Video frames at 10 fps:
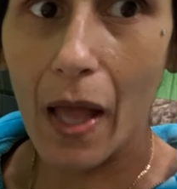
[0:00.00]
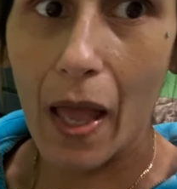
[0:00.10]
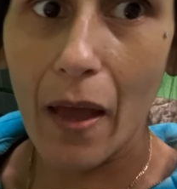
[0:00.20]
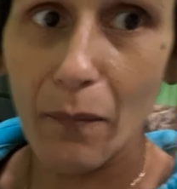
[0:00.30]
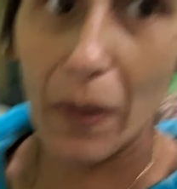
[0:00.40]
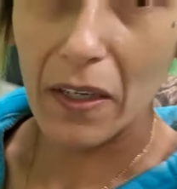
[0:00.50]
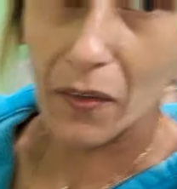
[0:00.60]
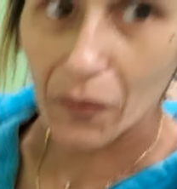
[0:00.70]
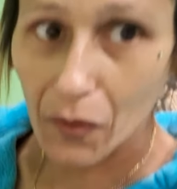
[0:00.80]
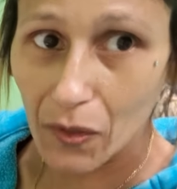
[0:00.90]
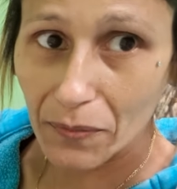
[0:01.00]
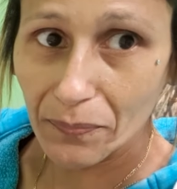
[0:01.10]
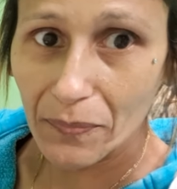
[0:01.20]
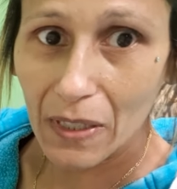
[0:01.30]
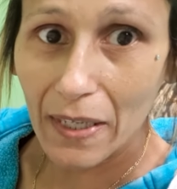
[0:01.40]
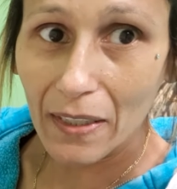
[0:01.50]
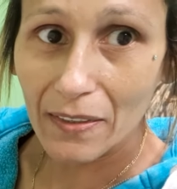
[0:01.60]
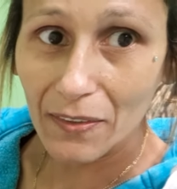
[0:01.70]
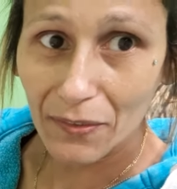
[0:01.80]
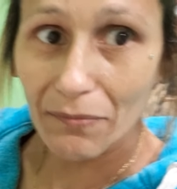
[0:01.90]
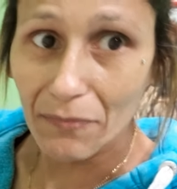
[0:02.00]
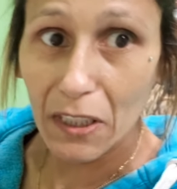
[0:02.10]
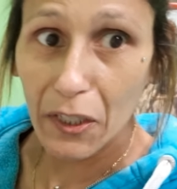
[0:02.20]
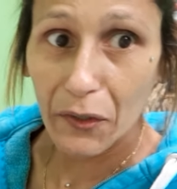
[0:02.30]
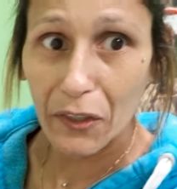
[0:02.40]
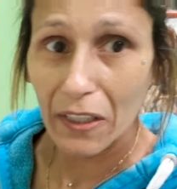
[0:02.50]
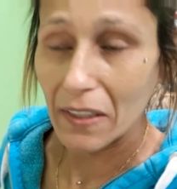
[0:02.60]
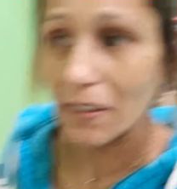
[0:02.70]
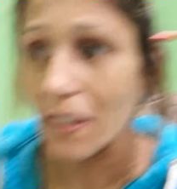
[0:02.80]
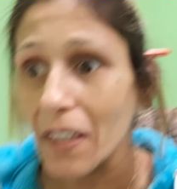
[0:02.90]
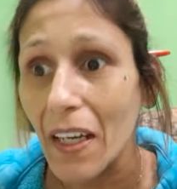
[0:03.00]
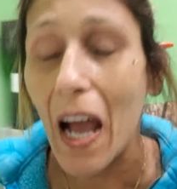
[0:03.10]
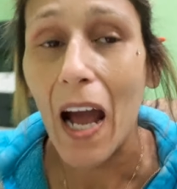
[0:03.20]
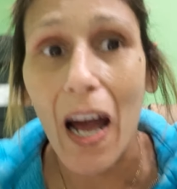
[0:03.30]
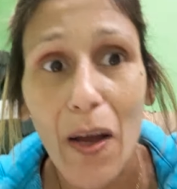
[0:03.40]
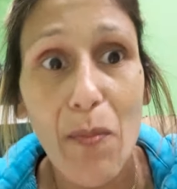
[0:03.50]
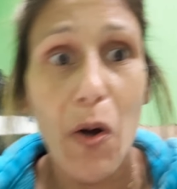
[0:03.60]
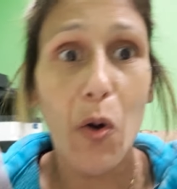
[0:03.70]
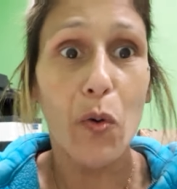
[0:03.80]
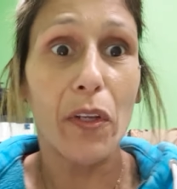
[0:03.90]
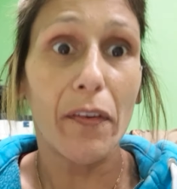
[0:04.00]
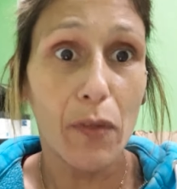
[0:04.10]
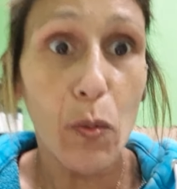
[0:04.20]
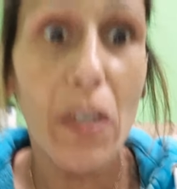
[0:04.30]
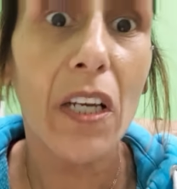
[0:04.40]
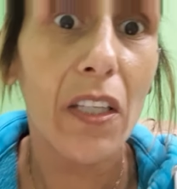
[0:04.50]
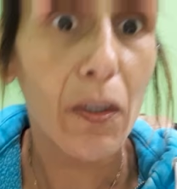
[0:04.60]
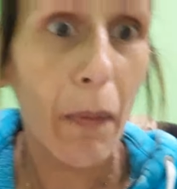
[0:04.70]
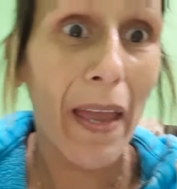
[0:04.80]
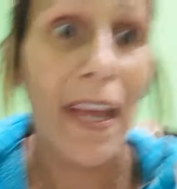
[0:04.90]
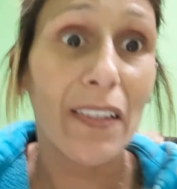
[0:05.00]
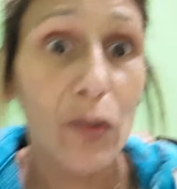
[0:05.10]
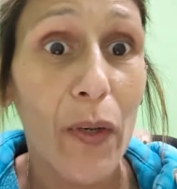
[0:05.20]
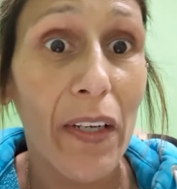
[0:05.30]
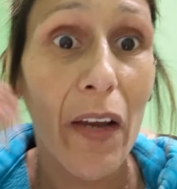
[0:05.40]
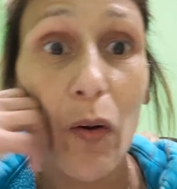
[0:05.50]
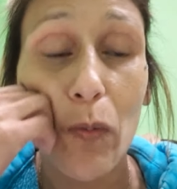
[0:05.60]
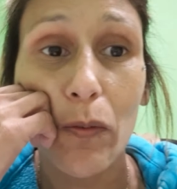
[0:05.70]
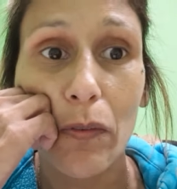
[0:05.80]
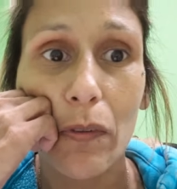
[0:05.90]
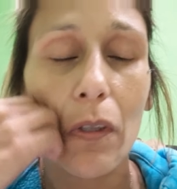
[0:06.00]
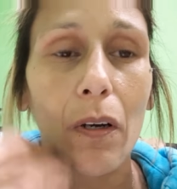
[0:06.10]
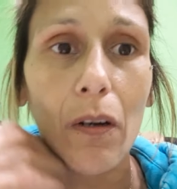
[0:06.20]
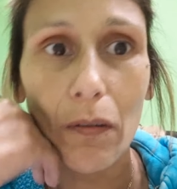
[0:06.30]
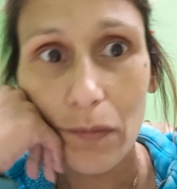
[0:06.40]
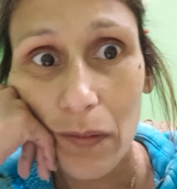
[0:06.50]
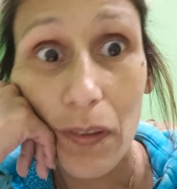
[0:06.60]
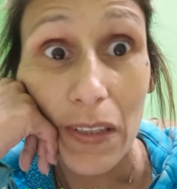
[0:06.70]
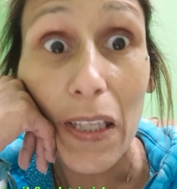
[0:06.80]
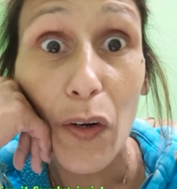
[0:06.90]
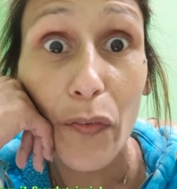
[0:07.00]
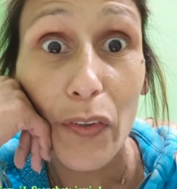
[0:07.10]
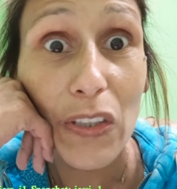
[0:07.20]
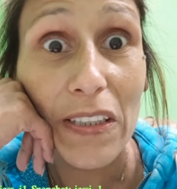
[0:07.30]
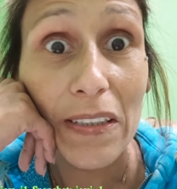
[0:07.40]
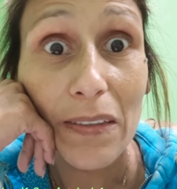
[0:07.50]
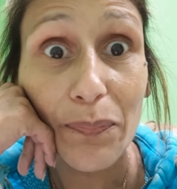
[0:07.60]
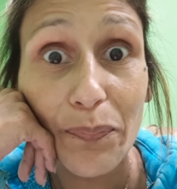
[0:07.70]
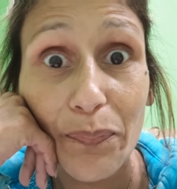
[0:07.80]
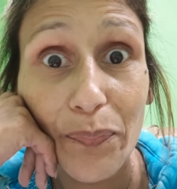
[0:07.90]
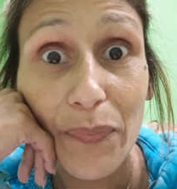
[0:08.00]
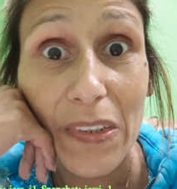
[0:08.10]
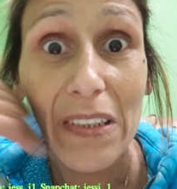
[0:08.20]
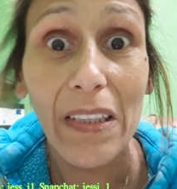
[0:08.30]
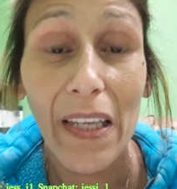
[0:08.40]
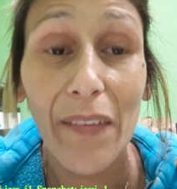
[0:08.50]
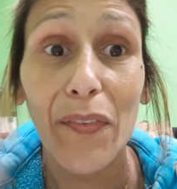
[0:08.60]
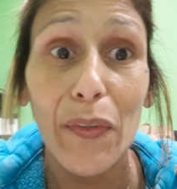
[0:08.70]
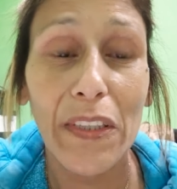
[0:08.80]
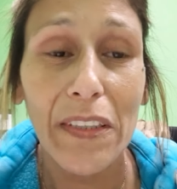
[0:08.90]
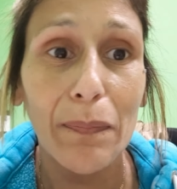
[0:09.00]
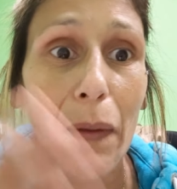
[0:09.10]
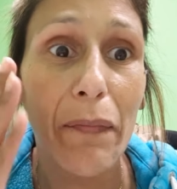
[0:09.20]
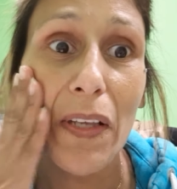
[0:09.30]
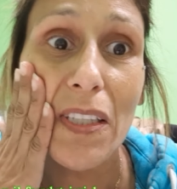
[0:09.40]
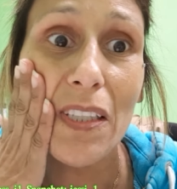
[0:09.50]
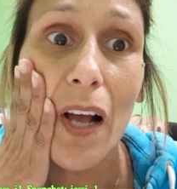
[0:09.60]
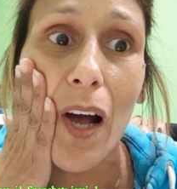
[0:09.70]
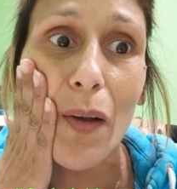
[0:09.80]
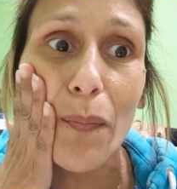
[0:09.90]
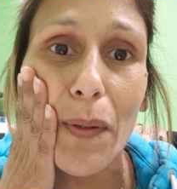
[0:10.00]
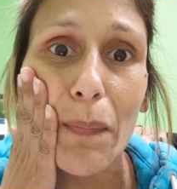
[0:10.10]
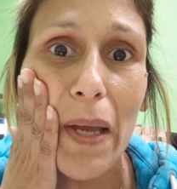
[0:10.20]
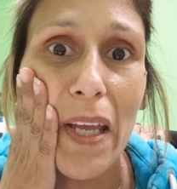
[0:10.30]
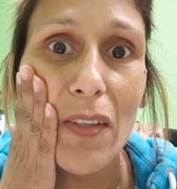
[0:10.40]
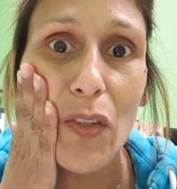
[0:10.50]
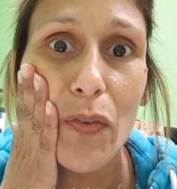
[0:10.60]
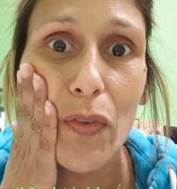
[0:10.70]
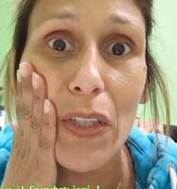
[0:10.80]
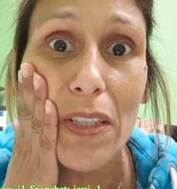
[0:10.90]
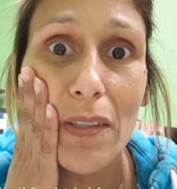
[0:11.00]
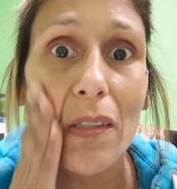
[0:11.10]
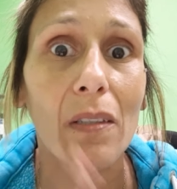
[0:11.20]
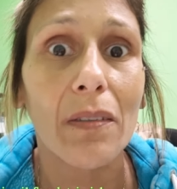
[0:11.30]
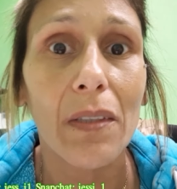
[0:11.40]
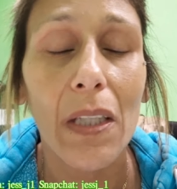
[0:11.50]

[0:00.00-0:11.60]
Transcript: I have my heater on, like literally. I'm cold. If you would touch my hands right now, they're freezing, like freezing. My face is hot, but my hands are freezing.